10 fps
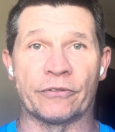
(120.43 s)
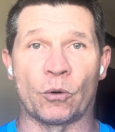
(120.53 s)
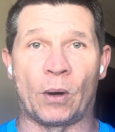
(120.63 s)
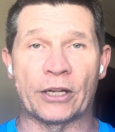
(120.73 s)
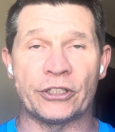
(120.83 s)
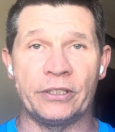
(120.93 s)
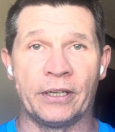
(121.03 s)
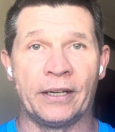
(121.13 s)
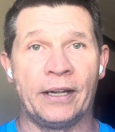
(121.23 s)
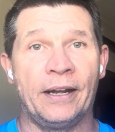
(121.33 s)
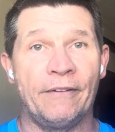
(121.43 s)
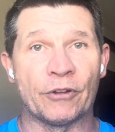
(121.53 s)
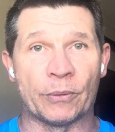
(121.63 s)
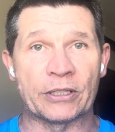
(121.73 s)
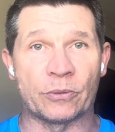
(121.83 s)
you for watching. For
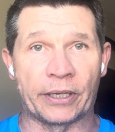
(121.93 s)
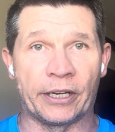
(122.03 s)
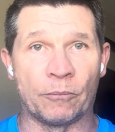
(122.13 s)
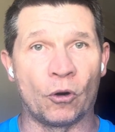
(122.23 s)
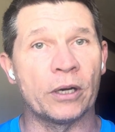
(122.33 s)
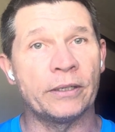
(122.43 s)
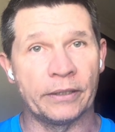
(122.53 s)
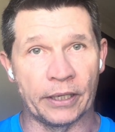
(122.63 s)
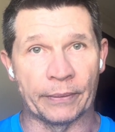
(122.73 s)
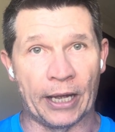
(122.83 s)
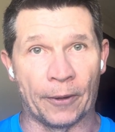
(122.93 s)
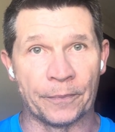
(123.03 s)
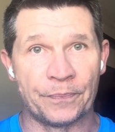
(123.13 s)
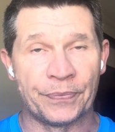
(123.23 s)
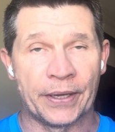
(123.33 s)
the rest want to hear more, here we go.
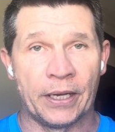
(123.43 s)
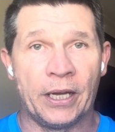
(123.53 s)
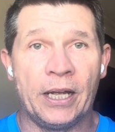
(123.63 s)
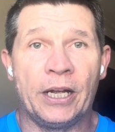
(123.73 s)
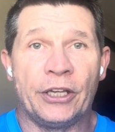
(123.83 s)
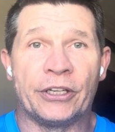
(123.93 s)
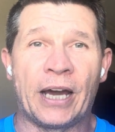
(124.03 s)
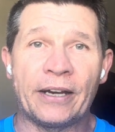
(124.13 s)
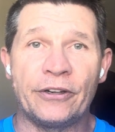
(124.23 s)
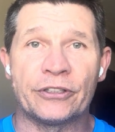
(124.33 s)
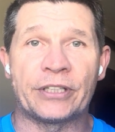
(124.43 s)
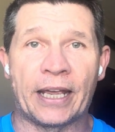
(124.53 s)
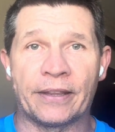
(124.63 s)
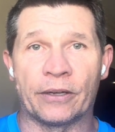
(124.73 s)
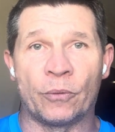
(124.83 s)
You got to
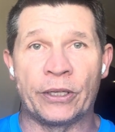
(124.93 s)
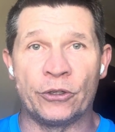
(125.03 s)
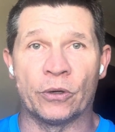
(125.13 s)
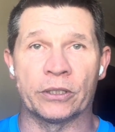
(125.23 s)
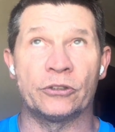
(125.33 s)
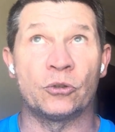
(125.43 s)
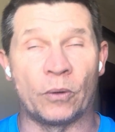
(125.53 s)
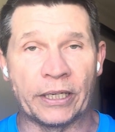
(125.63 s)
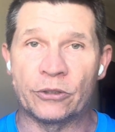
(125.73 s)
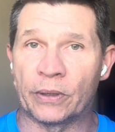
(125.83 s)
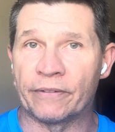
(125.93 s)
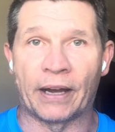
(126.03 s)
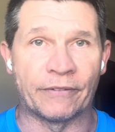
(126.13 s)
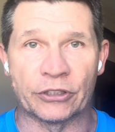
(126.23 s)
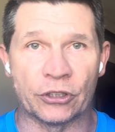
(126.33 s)
understand that when you're 20,
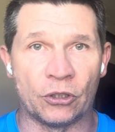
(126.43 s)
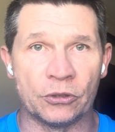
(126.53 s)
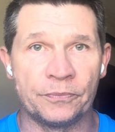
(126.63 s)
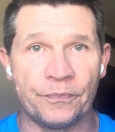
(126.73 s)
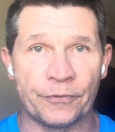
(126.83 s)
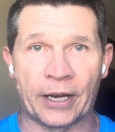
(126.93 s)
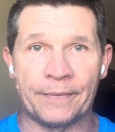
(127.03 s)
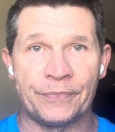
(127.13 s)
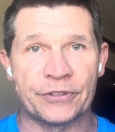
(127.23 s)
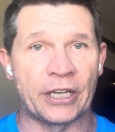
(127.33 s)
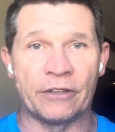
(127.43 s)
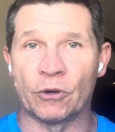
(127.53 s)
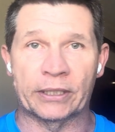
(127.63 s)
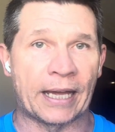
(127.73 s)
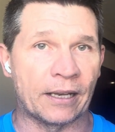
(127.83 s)
25 years old, right? Say you've
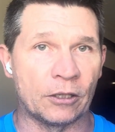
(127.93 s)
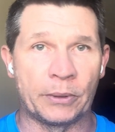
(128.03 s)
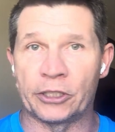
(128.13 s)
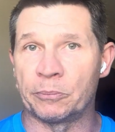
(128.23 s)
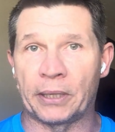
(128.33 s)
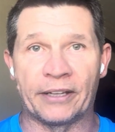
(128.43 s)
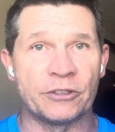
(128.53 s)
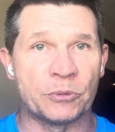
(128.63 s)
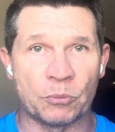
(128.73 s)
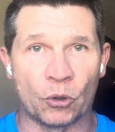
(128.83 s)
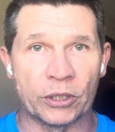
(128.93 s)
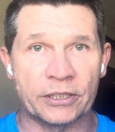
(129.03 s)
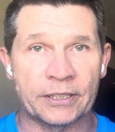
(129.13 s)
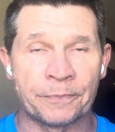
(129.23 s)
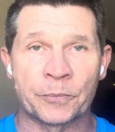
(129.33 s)
worked out a little bit, you played some sports,